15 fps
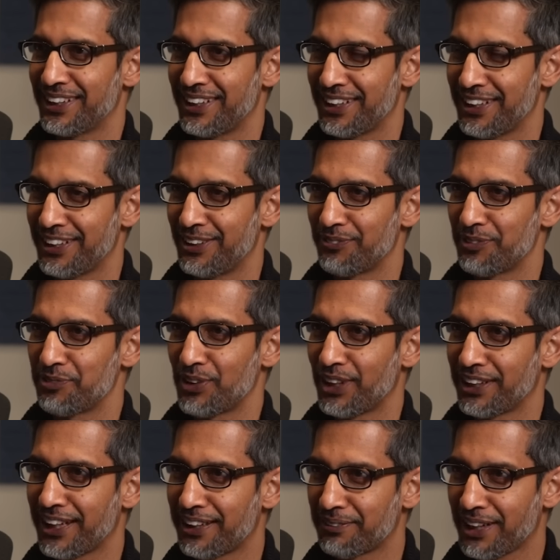Like, you know, if you
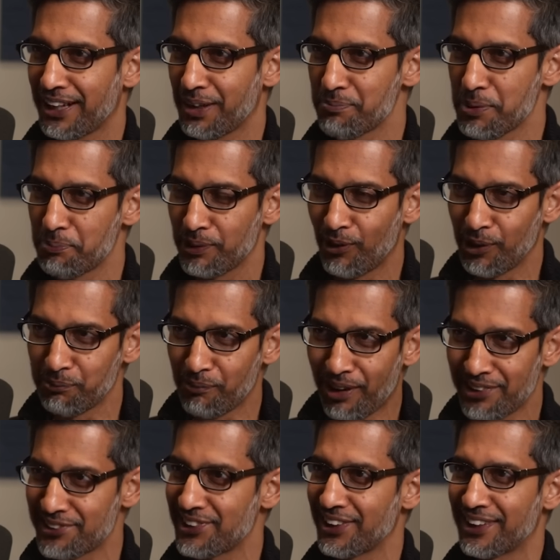can get kind of people all
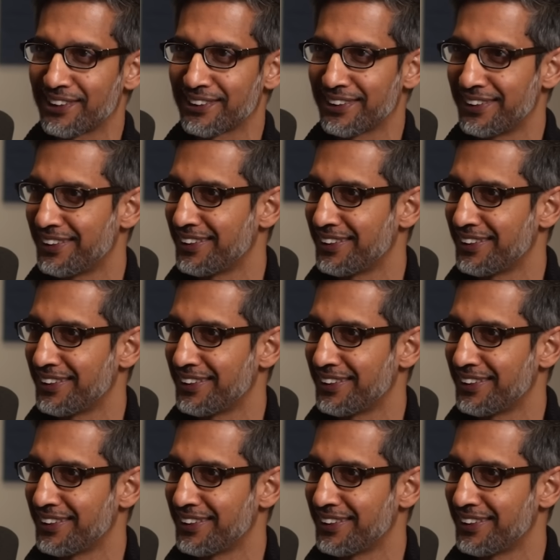marching in